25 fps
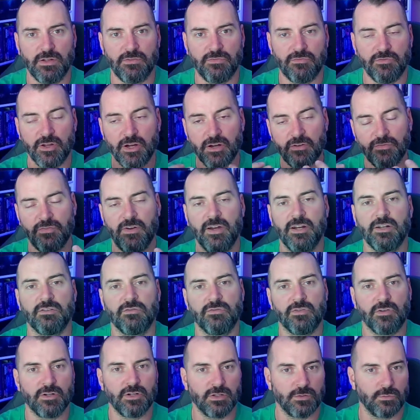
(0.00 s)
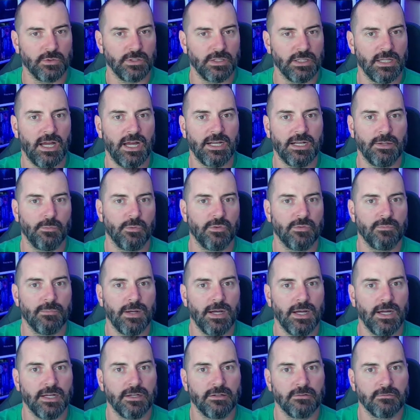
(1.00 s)
their final verdict would line up with
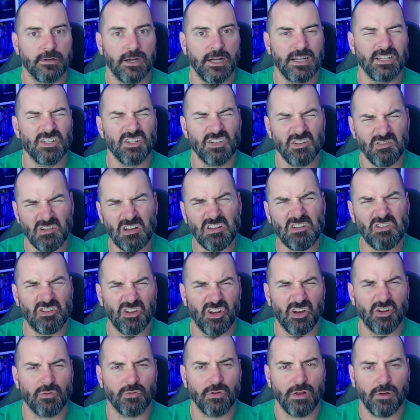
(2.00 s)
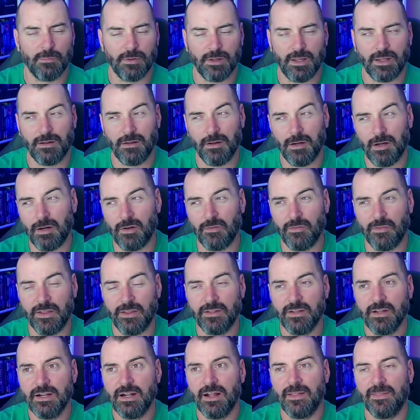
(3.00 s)
mine, right? In general, I'd be like, oh,
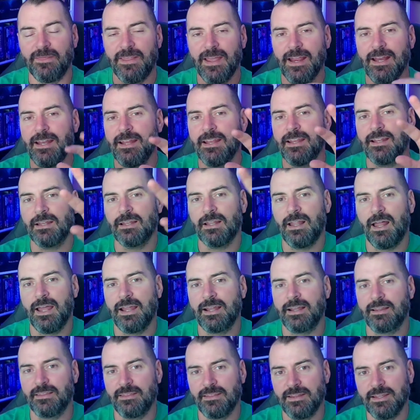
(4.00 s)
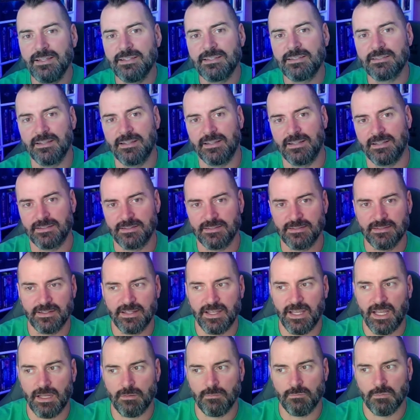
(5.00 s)
they didn't like these things in the
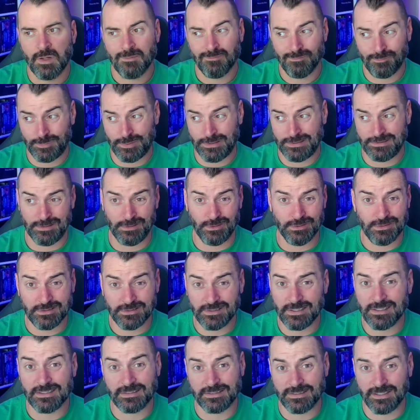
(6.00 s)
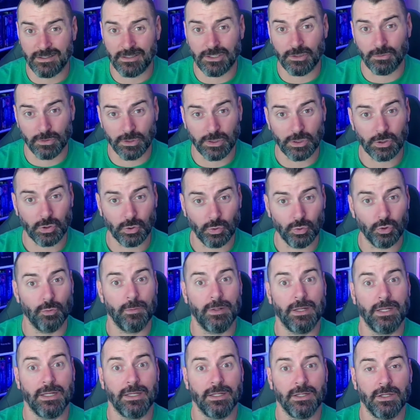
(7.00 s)
game, but those things sounded really cool to
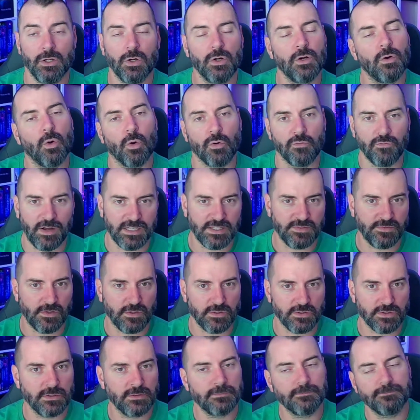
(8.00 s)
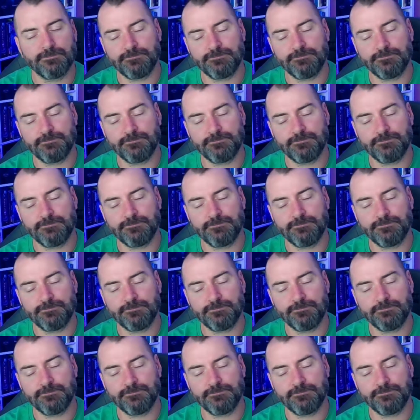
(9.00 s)
me, or vice versa.